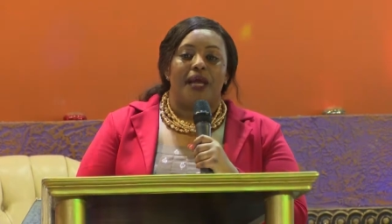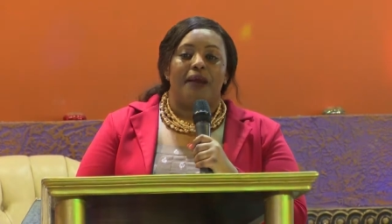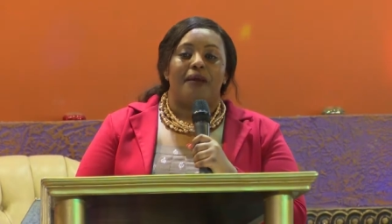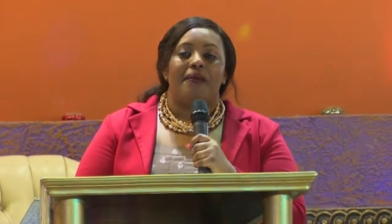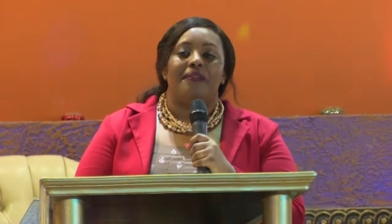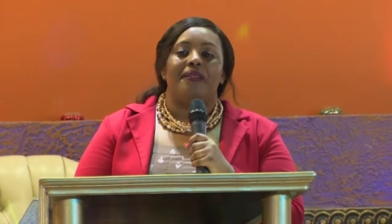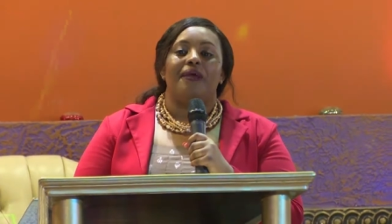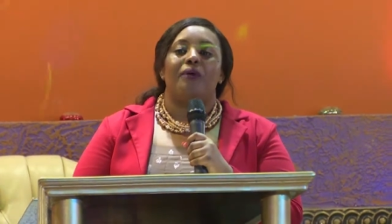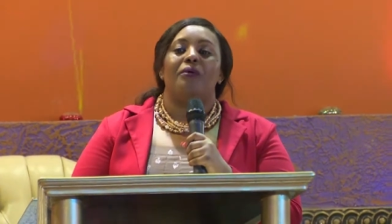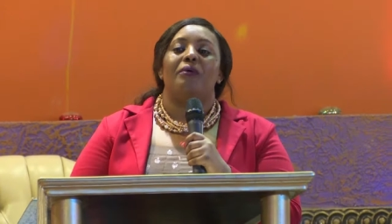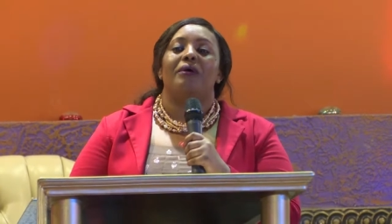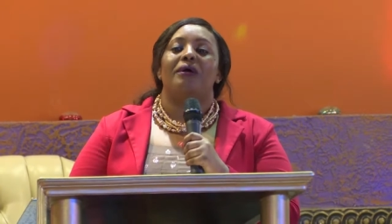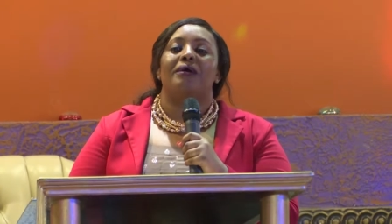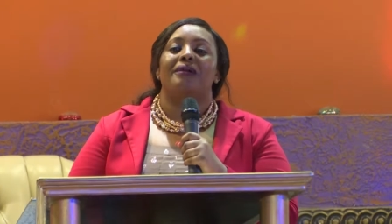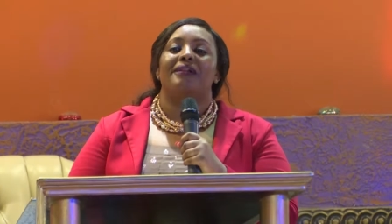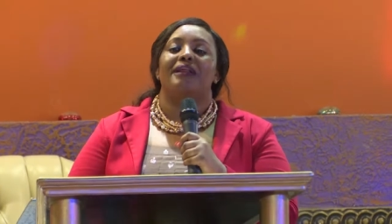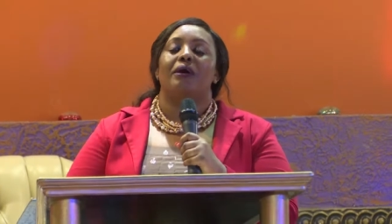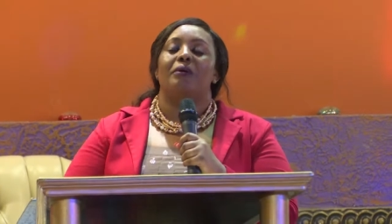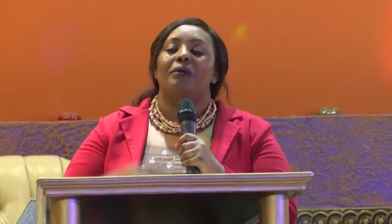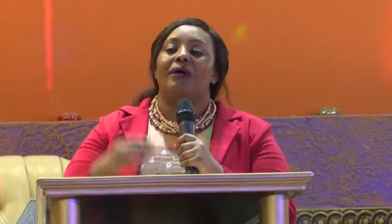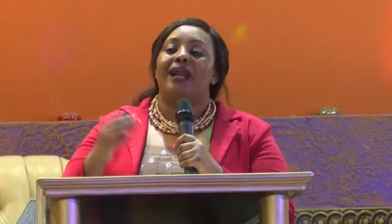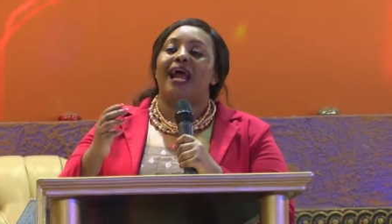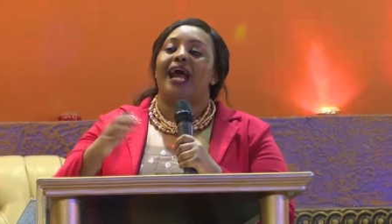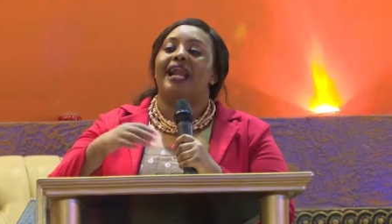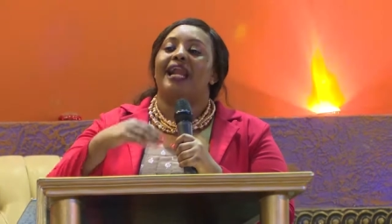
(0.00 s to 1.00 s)
They will
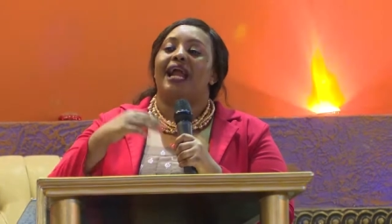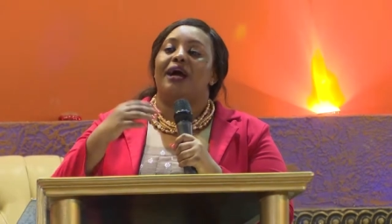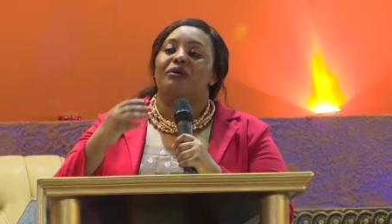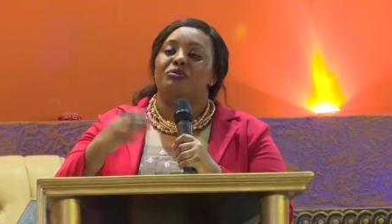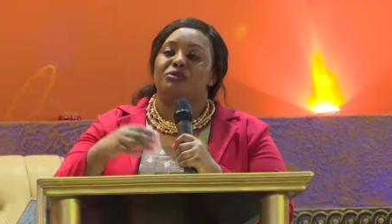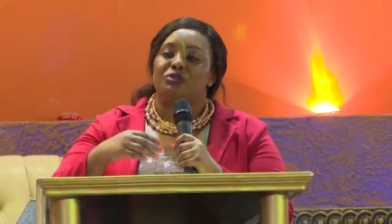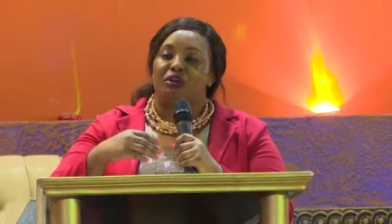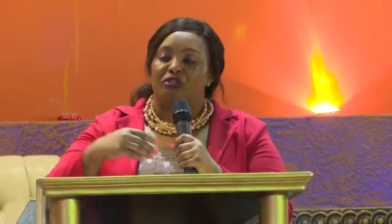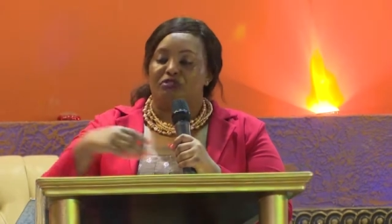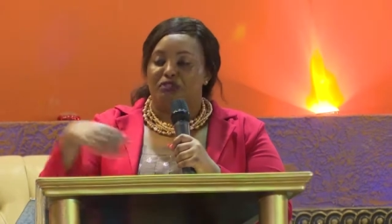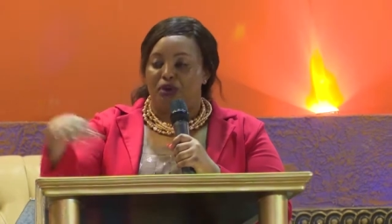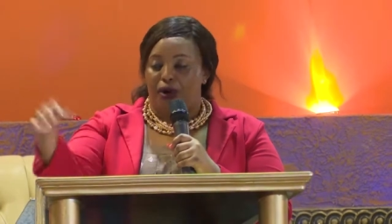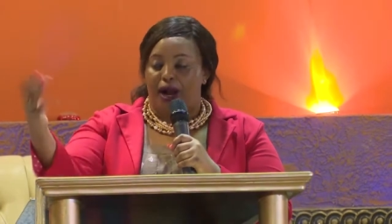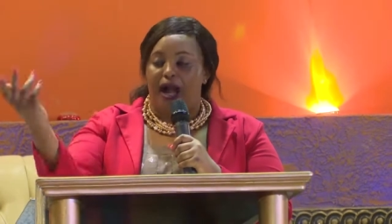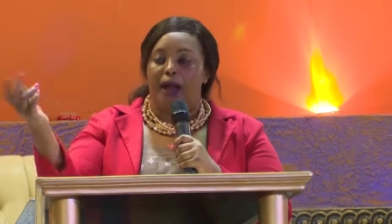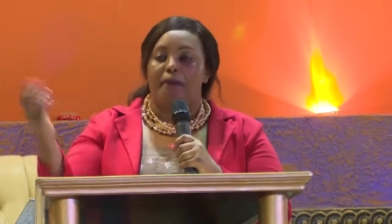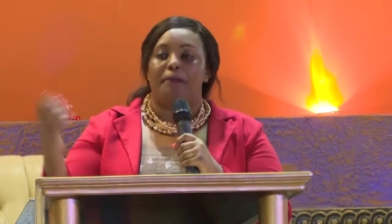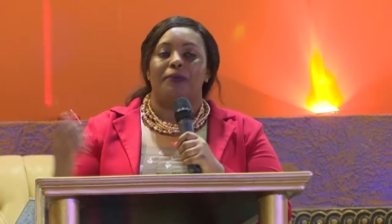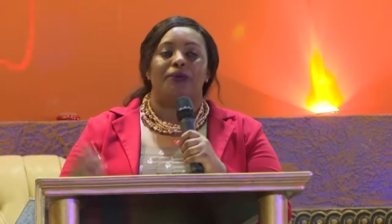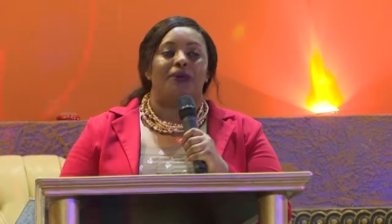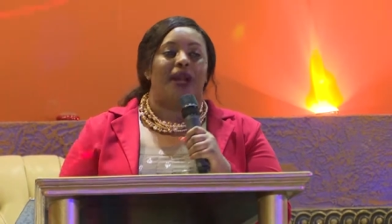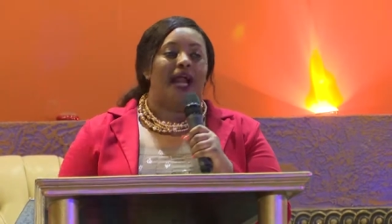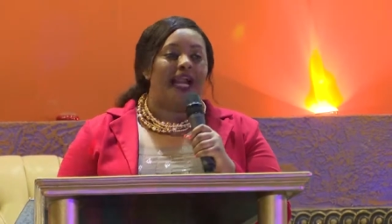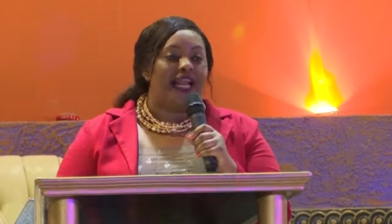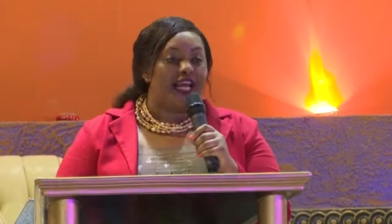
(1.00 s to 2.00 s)
run out of
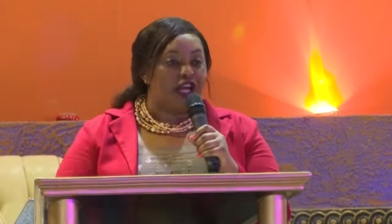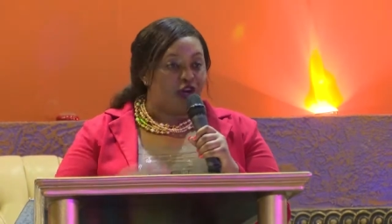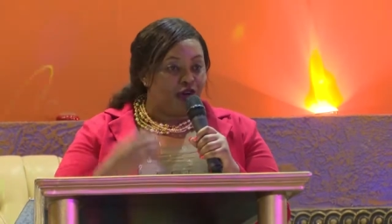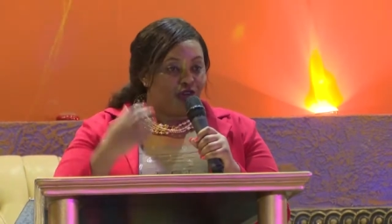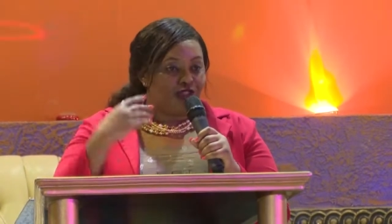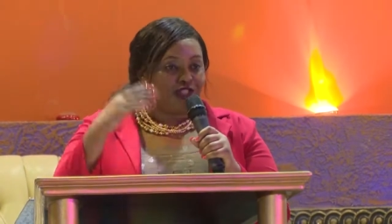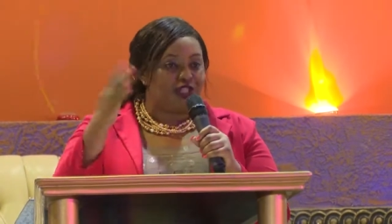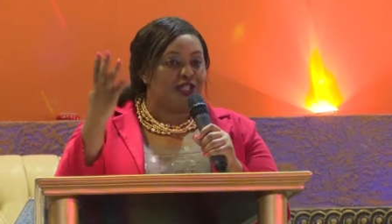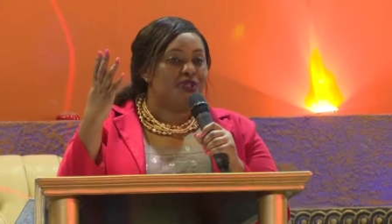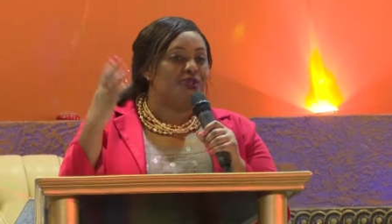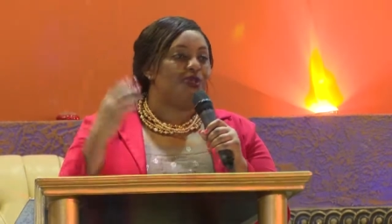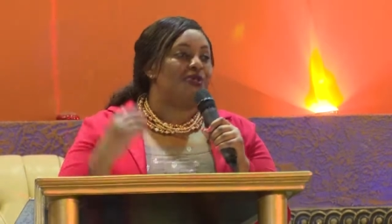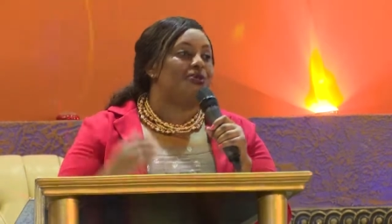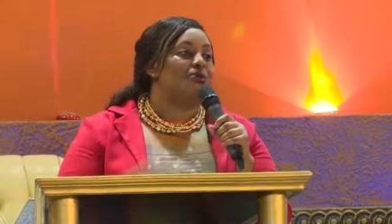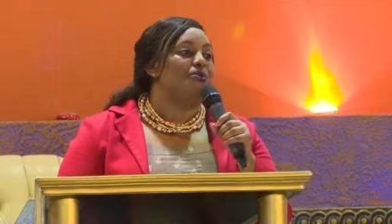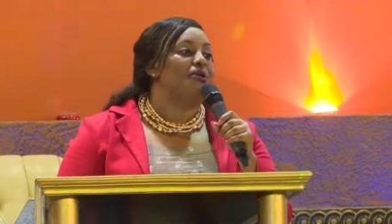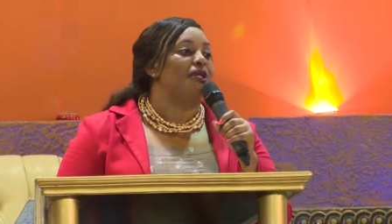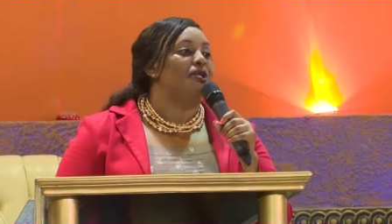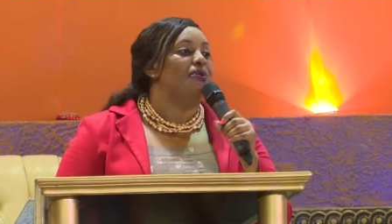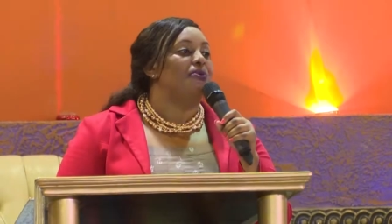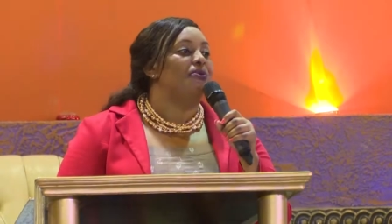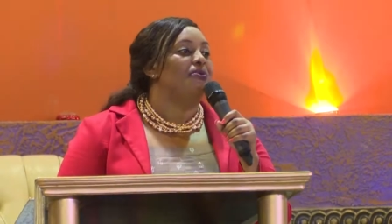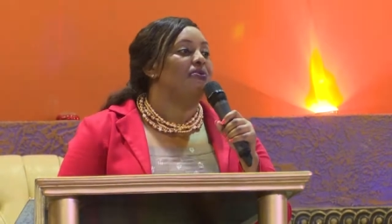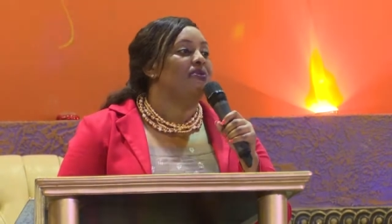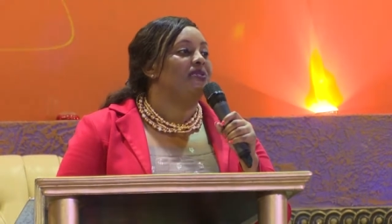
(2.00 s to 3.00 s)
vocabulary. Continue
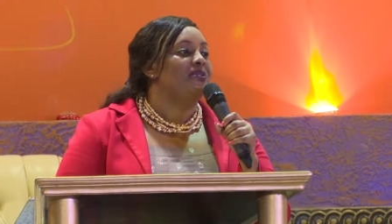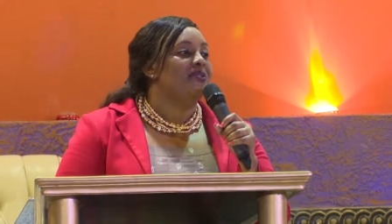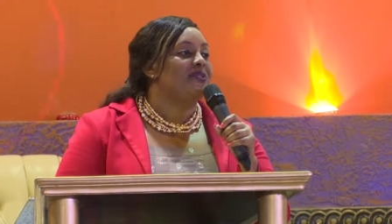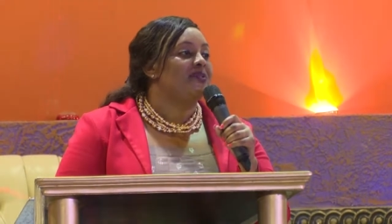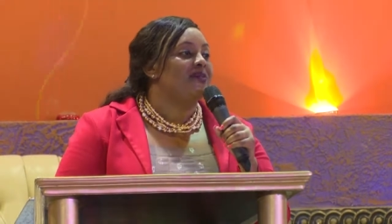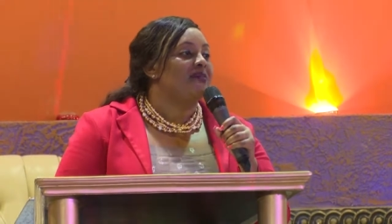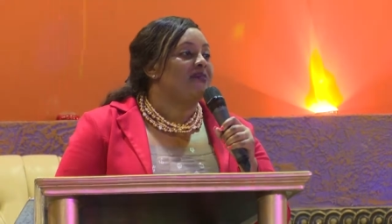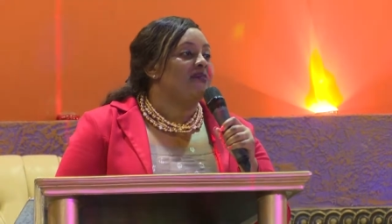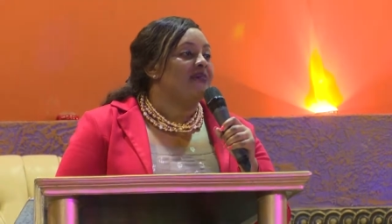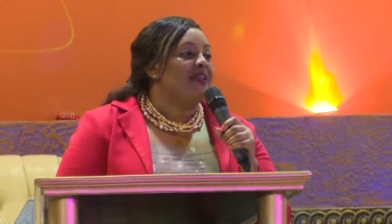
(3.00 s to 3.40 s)
doing good.